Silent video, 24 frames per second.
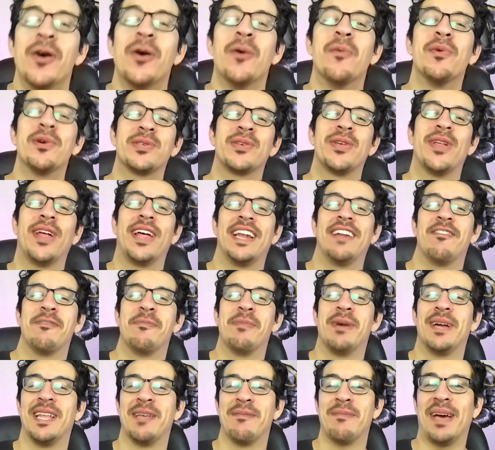What's going on,
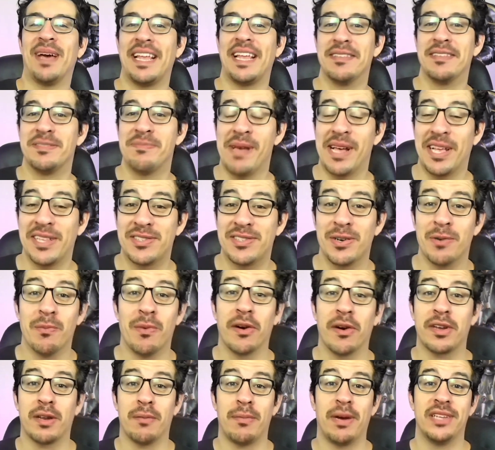everybody? My name is Mancer and
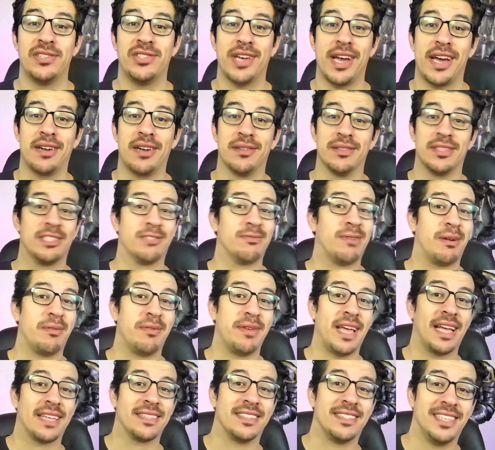welcome to my channel. This is where I
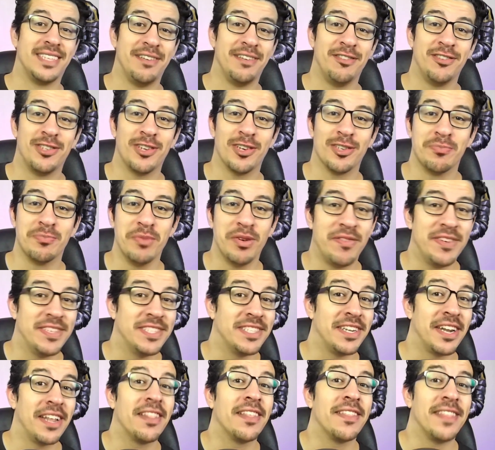react to TV shows, movies,
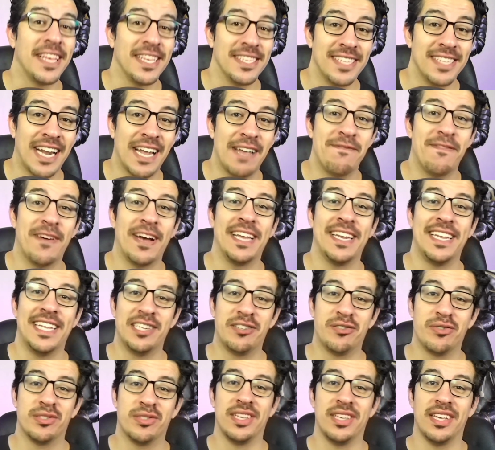and other things that I find
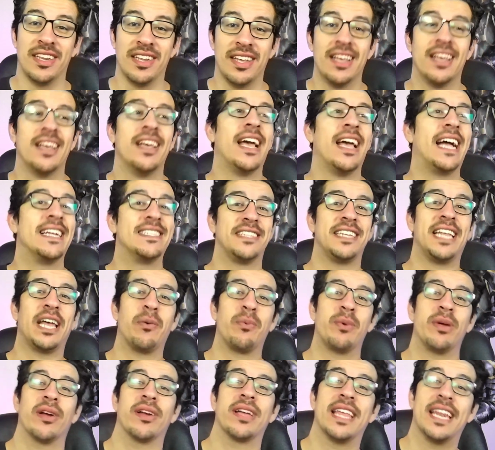interesting. And today
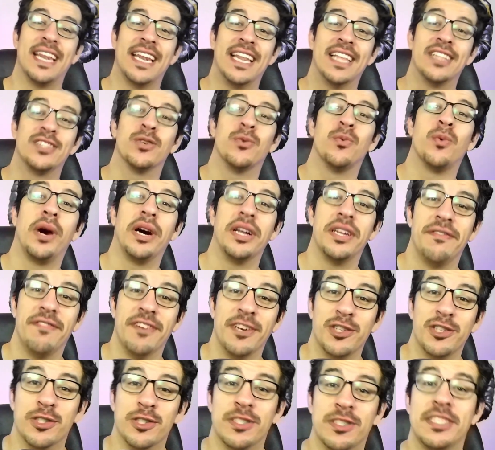we are getting into
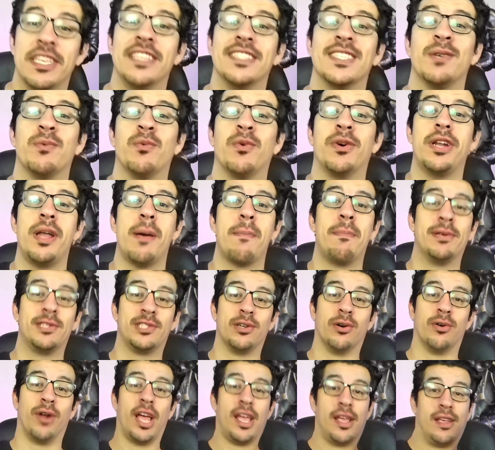WandaVision Season 1,
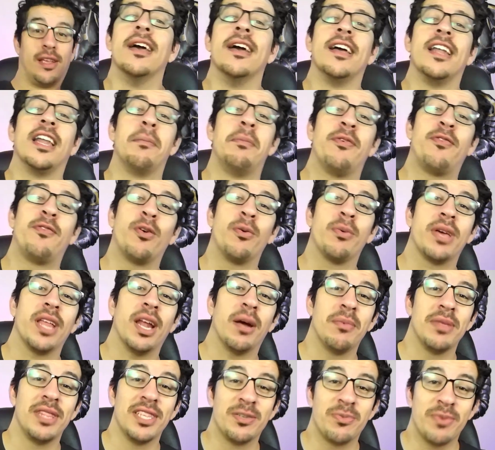Episode 8. Now, before we get on
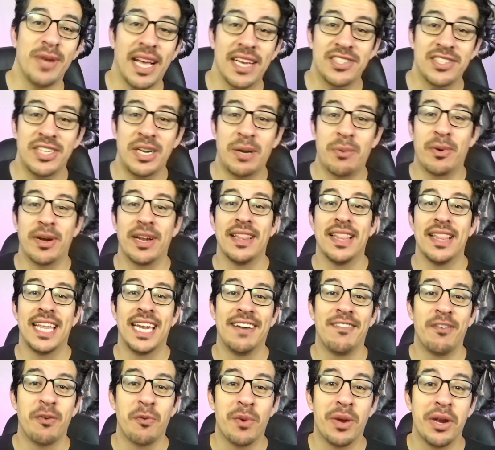with this reaction, I want to let
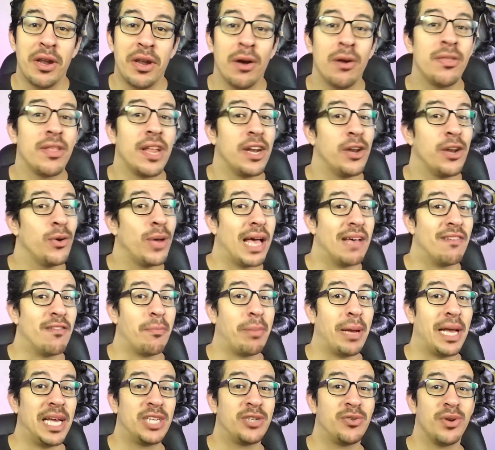everyone know that I do have a
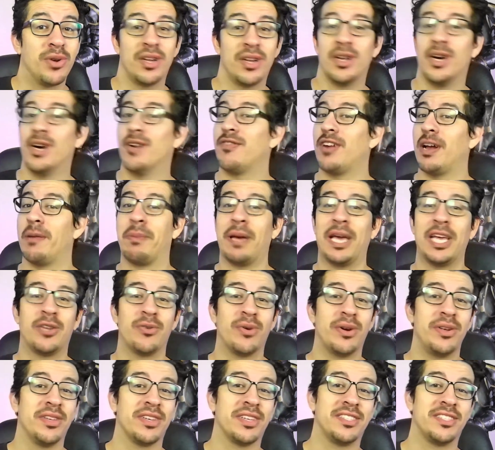Patreon. Over at
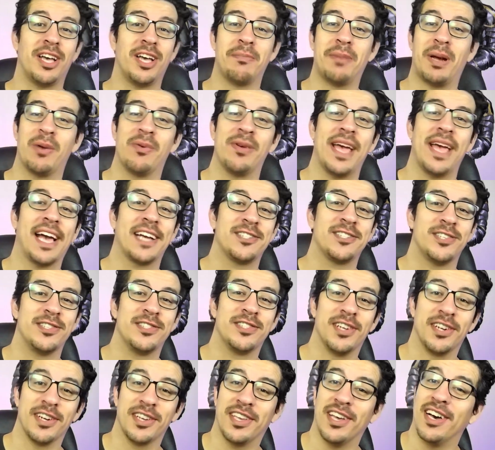Patreon, you can see all my reactions
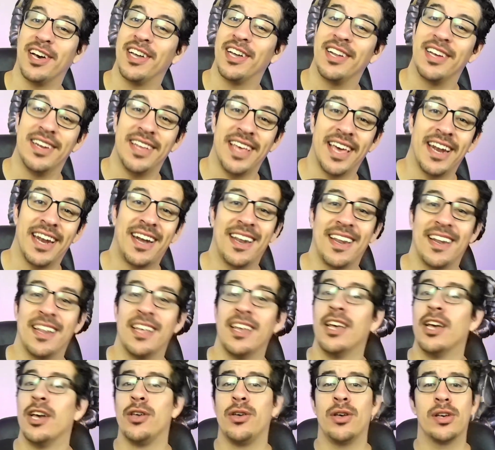uncut, unedited.
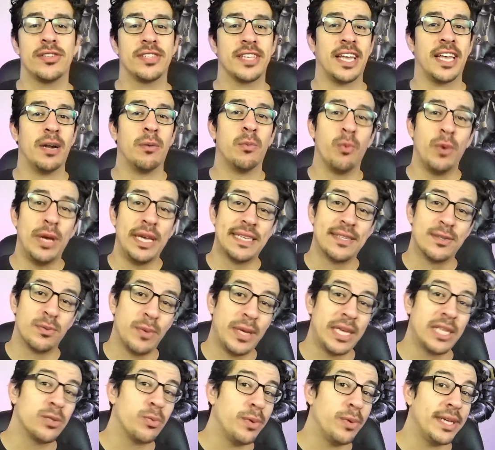You also get them weeks
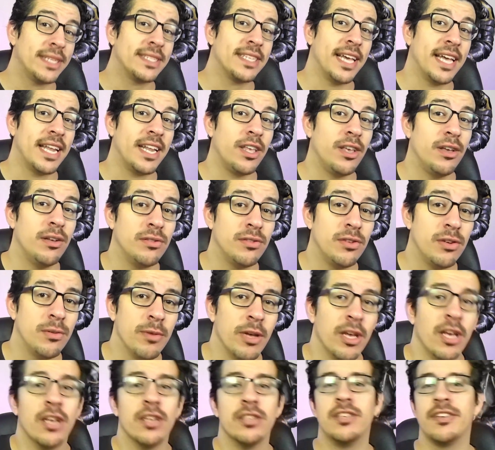ahead of YouTube.
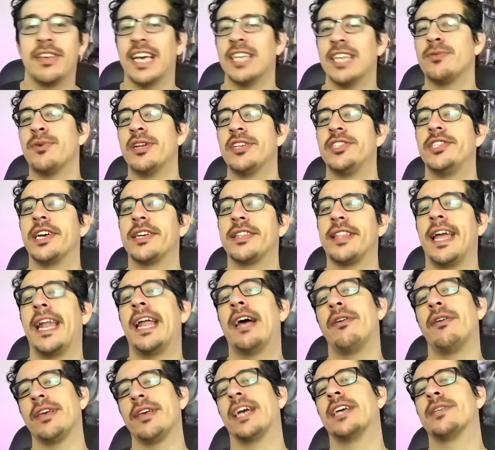So you guys want to check that
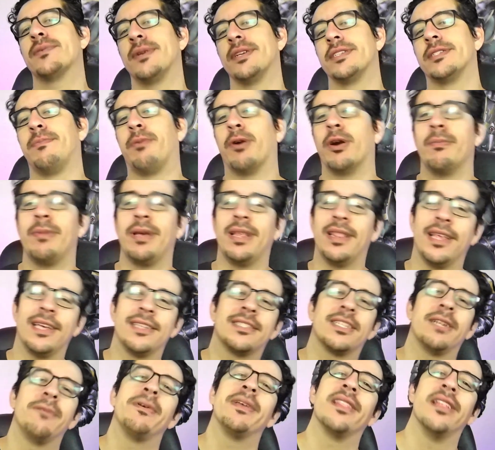out, you guys want to support me, links
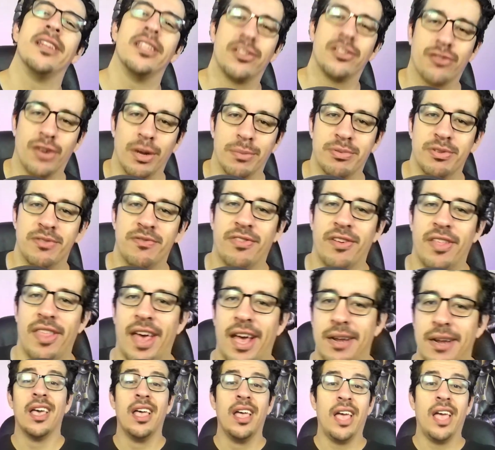are going to be in the description for
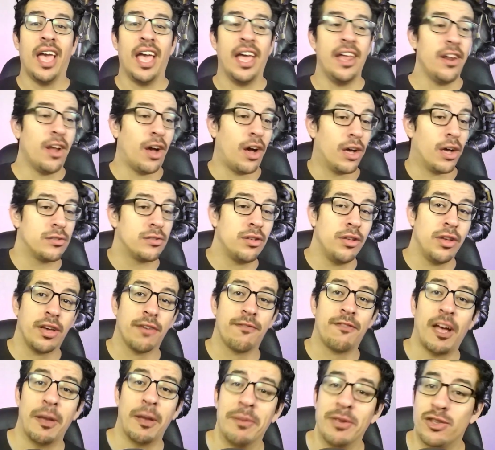that. And also, you can
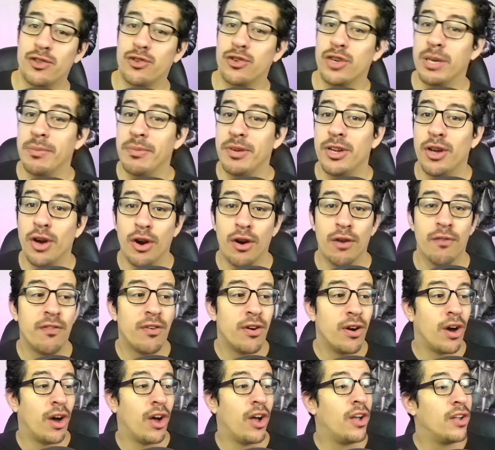find me streaming over
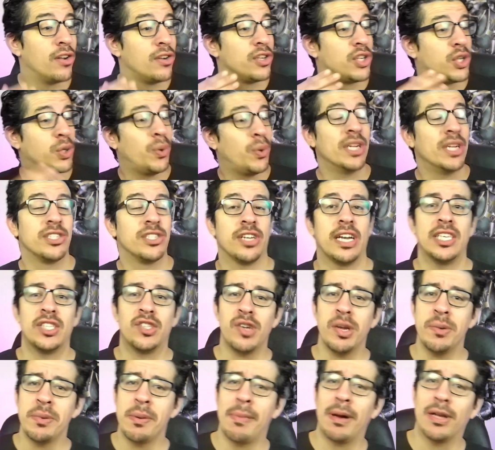on Twitch. I
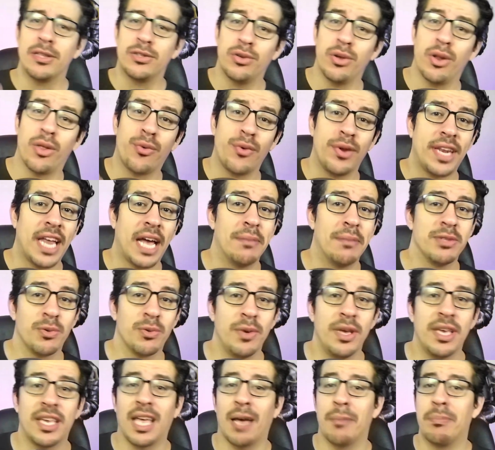stream about 2 to 3 times a
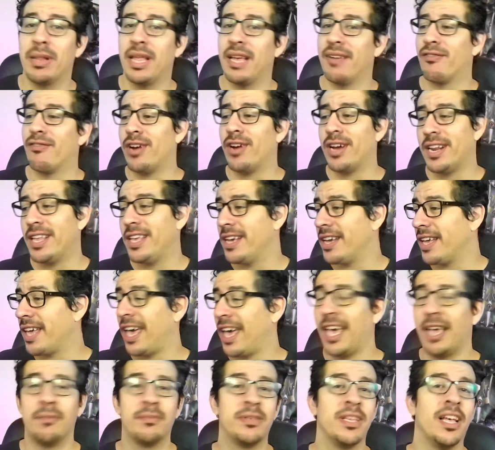week. I play a variety of
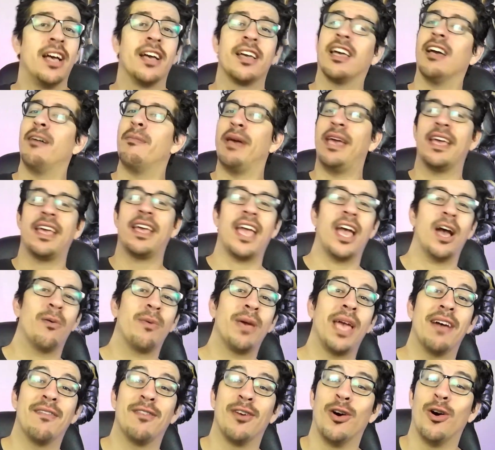games. Come hang out. We
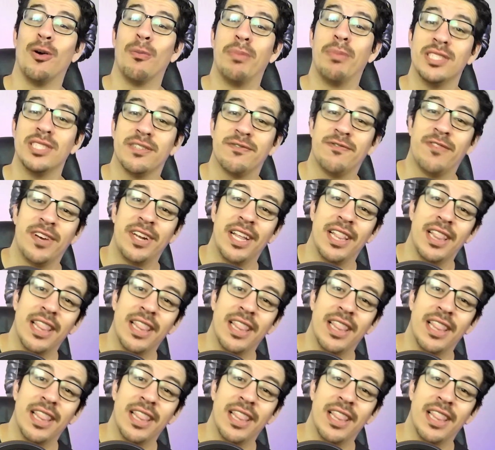have a whole bunch of fun.